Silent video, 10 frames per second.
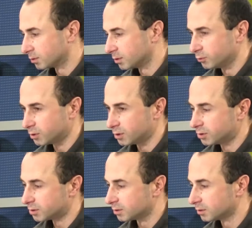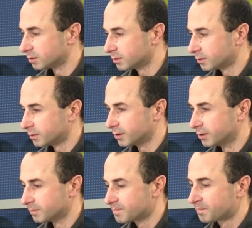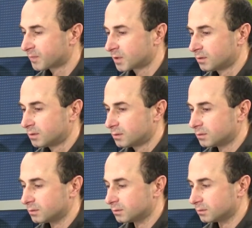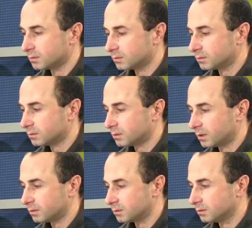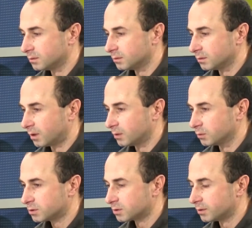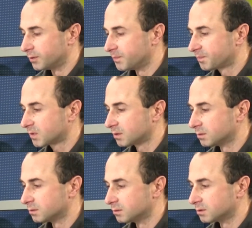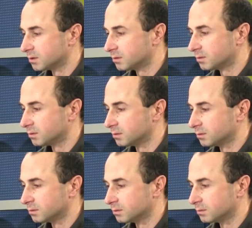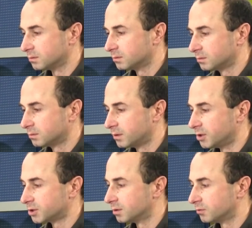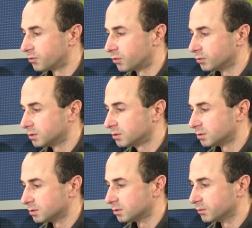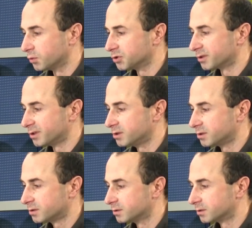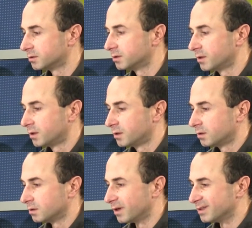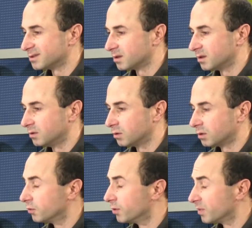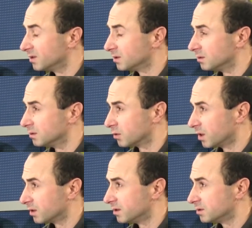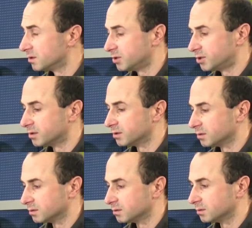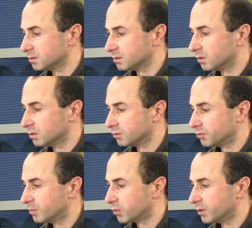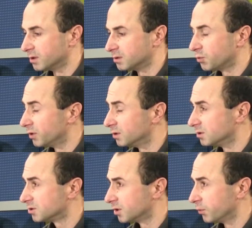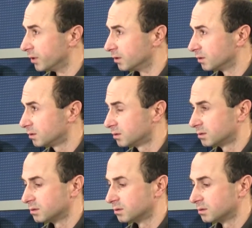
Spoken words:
for invitation here, and I would say that National Front was registered as a non-governmental organization on February 27,